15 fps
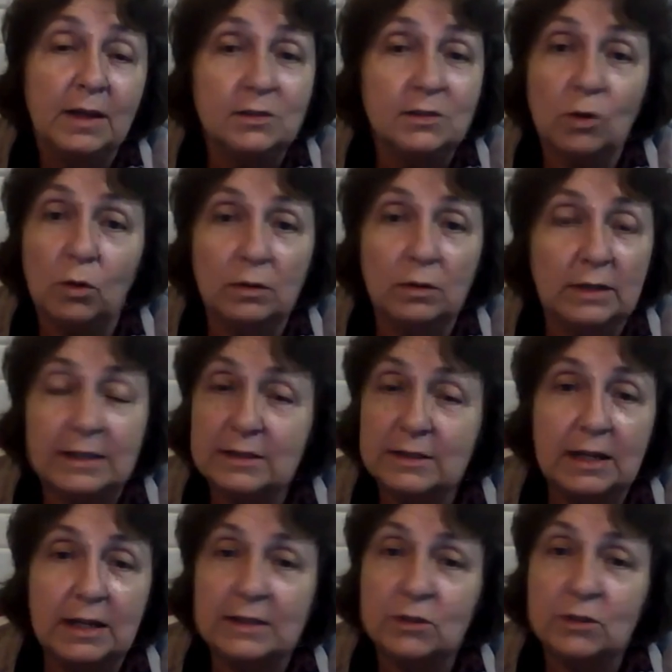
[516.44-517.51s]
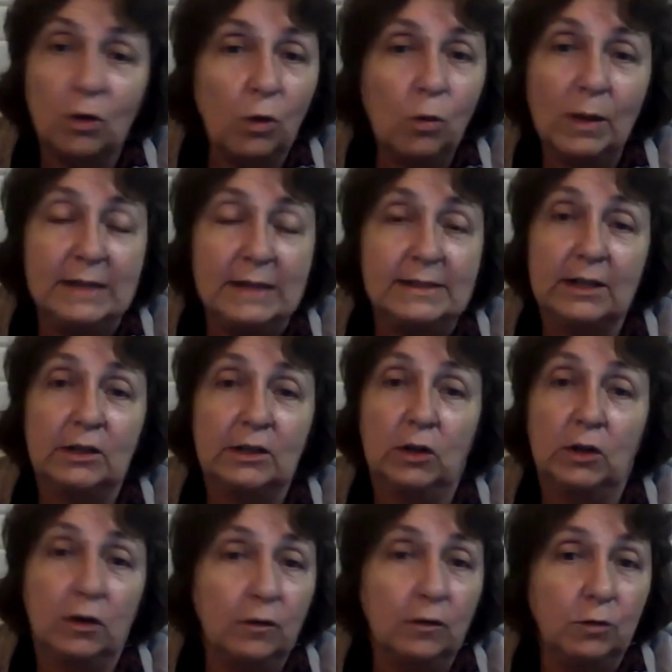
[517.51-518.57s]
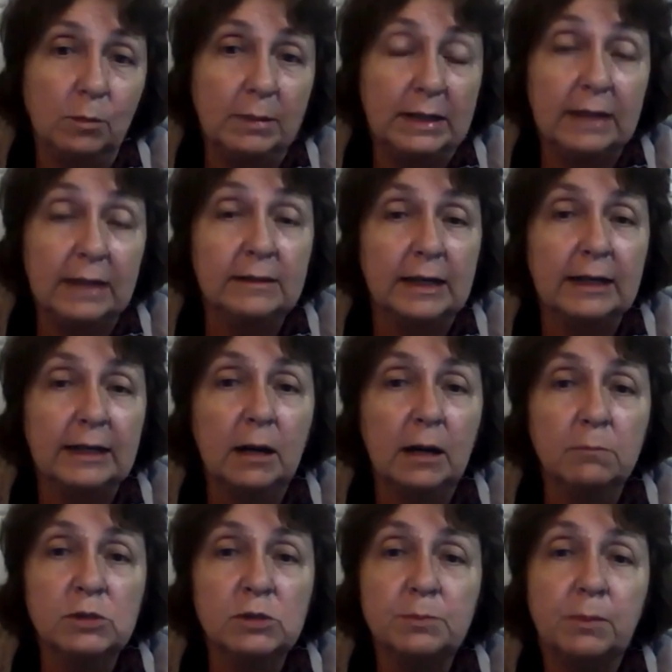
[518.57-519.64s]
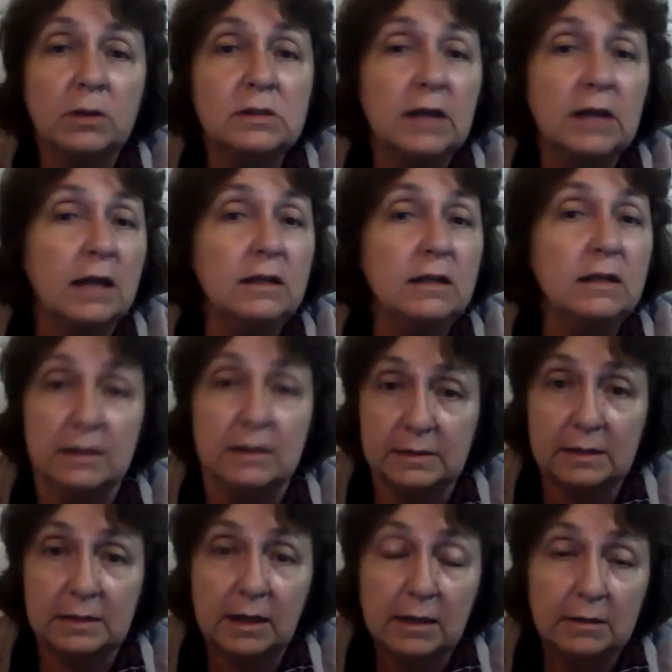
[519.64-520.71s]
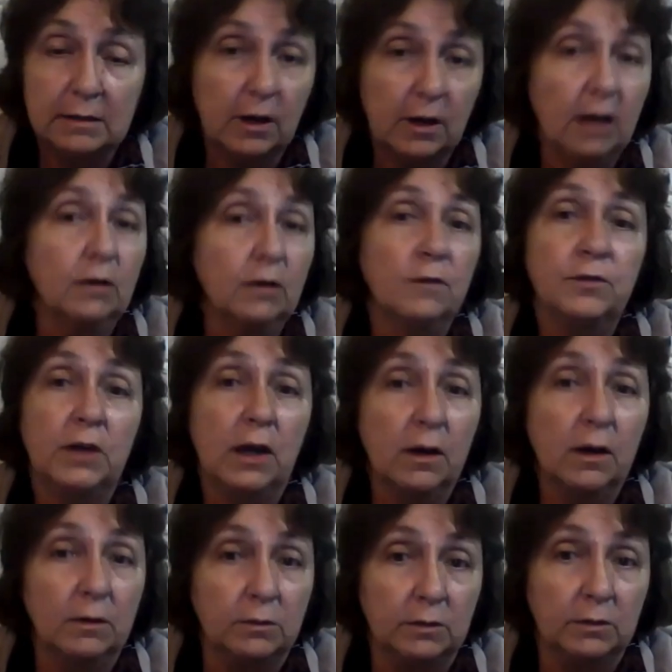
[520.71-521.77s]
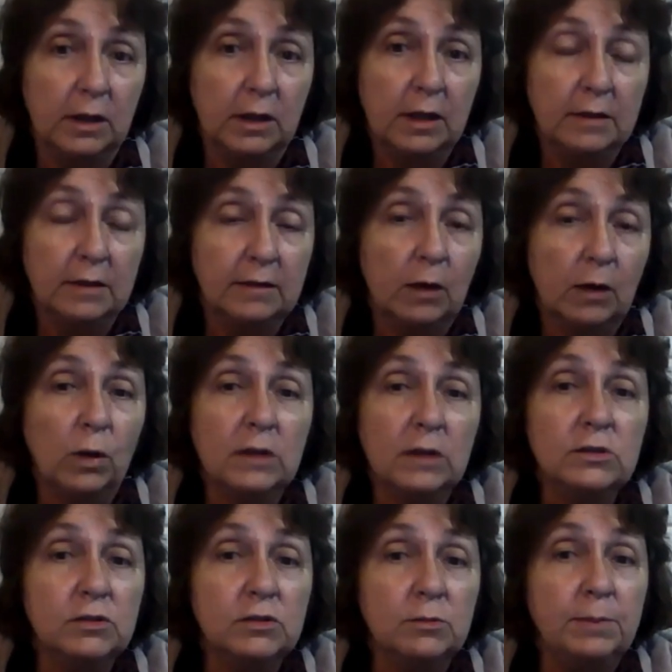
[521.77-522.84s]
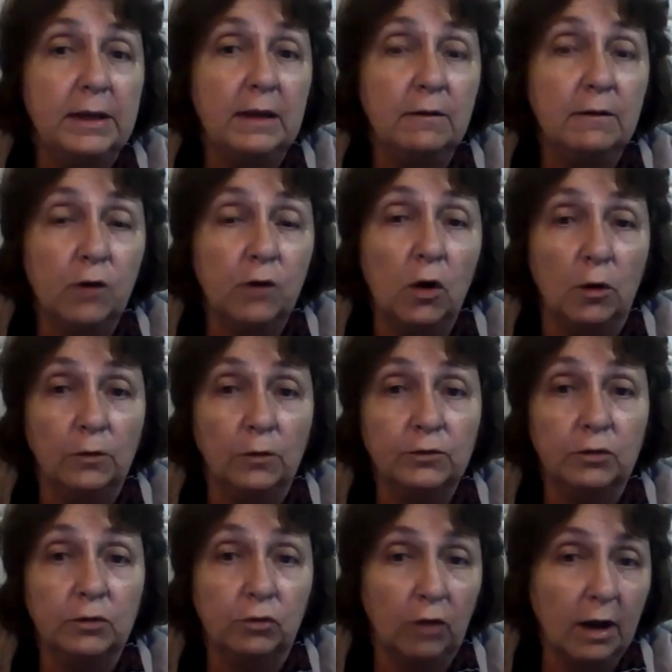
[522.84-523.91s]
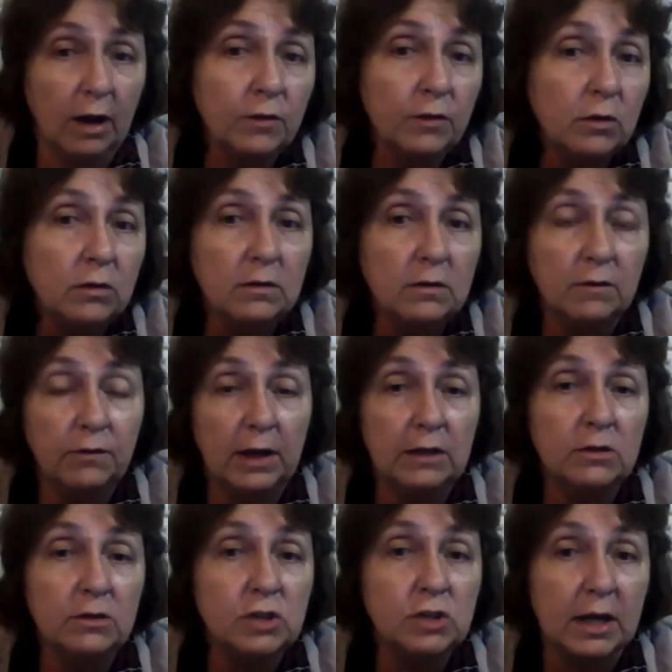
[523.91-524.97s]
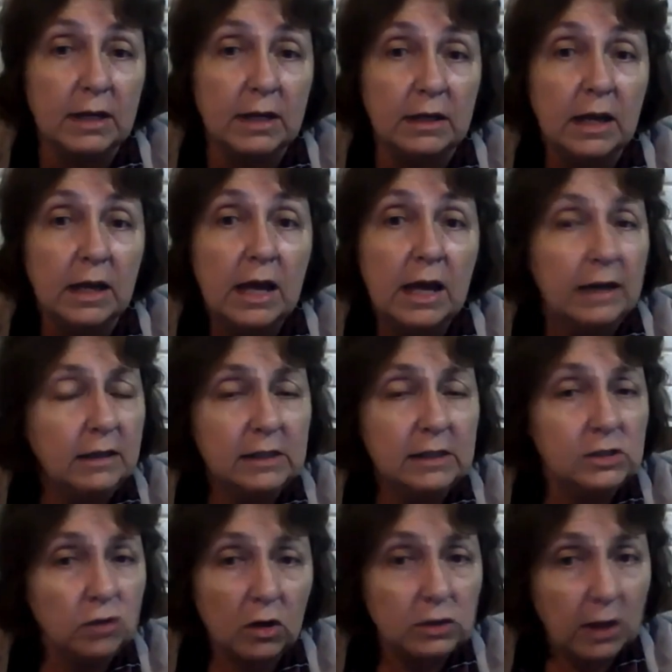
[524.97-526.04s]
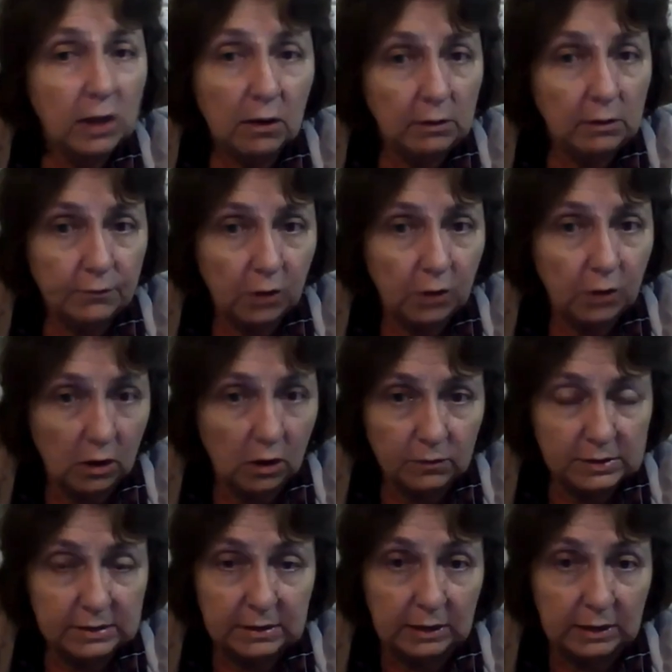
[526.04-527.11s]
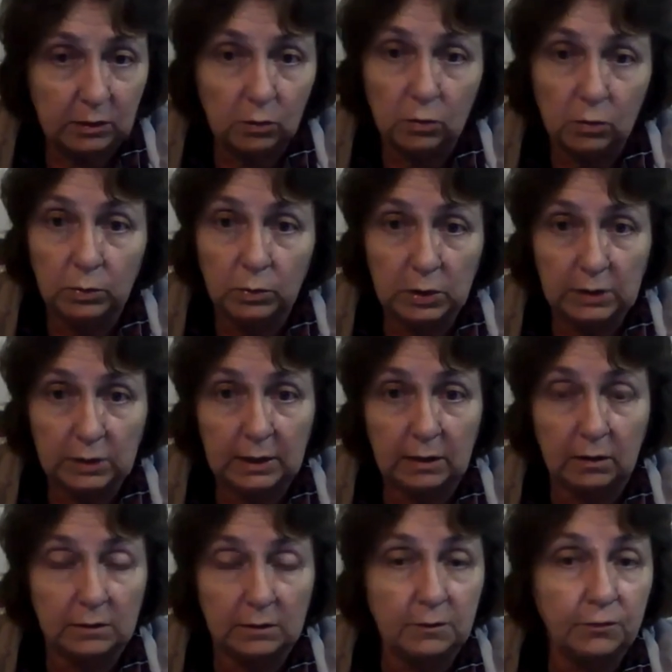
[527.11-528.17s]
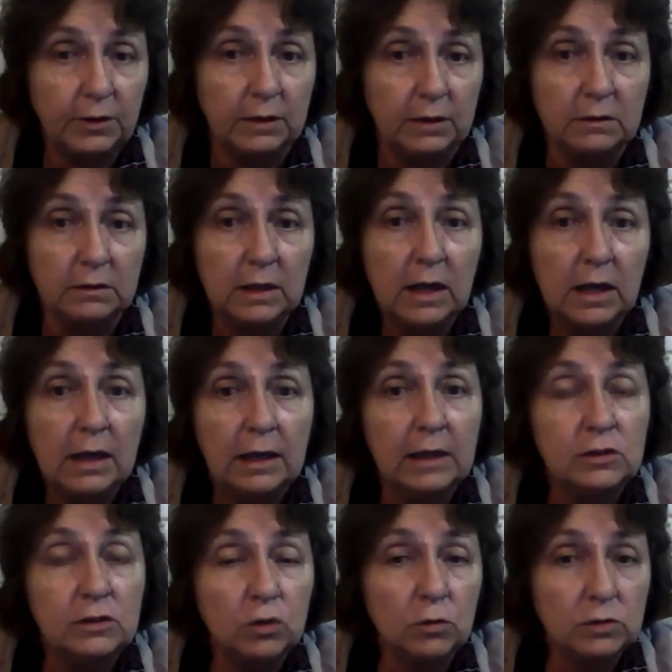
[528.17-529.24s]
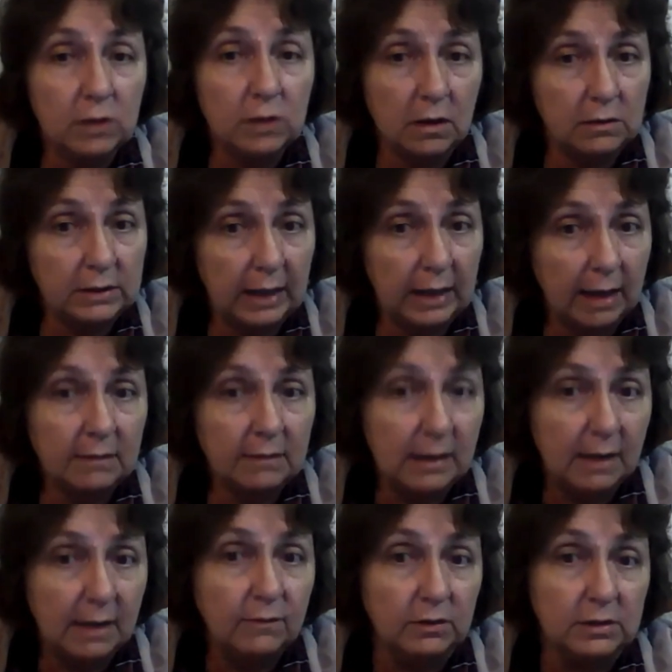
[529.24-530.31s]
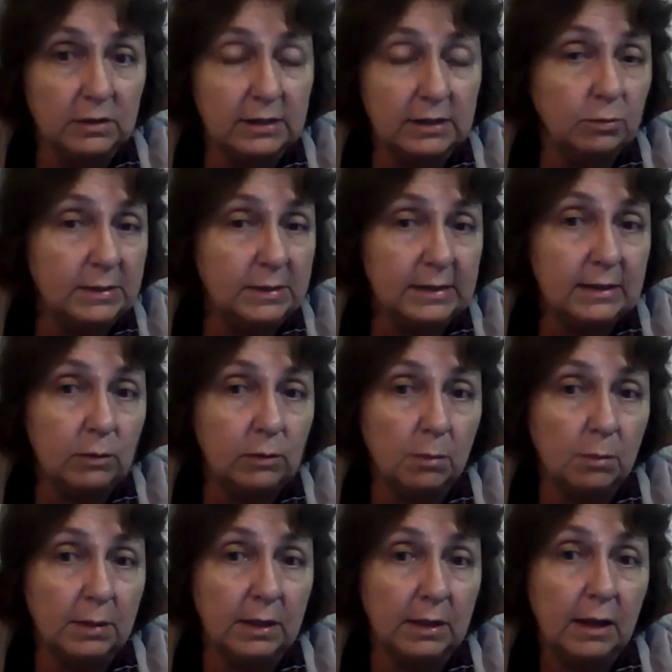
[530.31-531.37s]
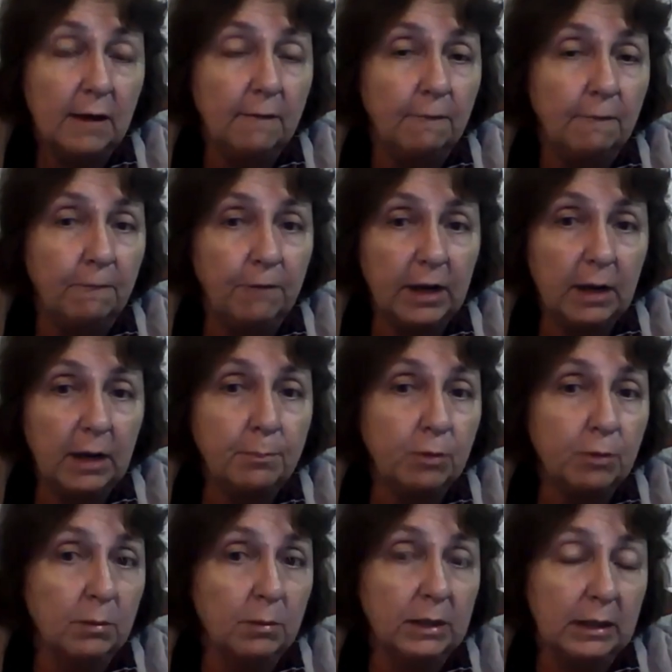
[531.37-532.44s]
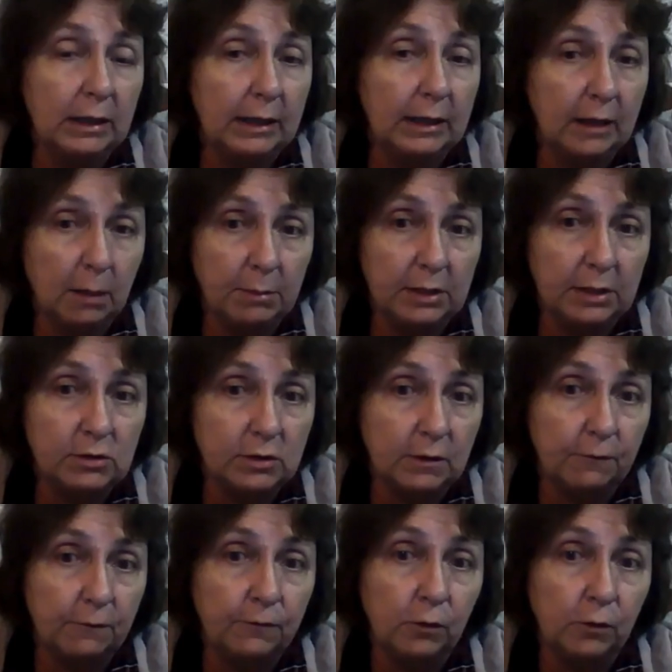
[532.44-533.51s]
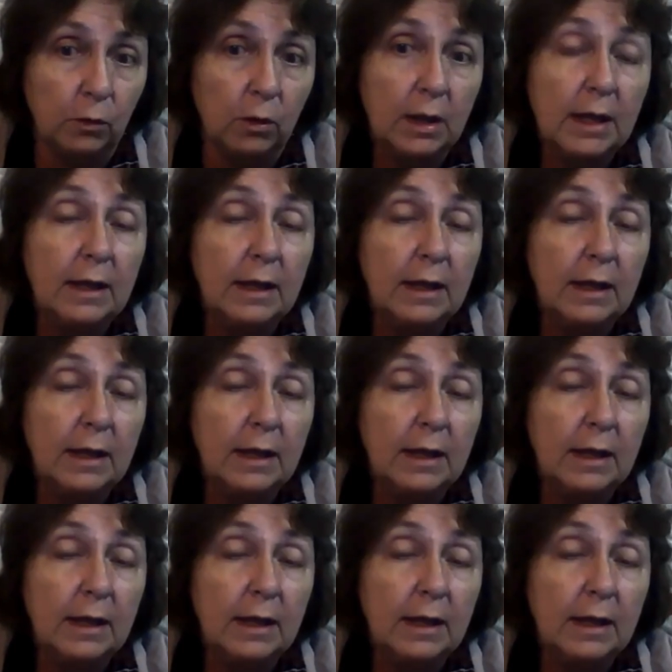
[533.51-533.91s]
It's always a lot of women, and they come spontaneous, so out of their own. They want to be involved right through the value chain. And it's not only for harvesting or working on the field, it's also on the other levels that we see women very prominently coming to the fore.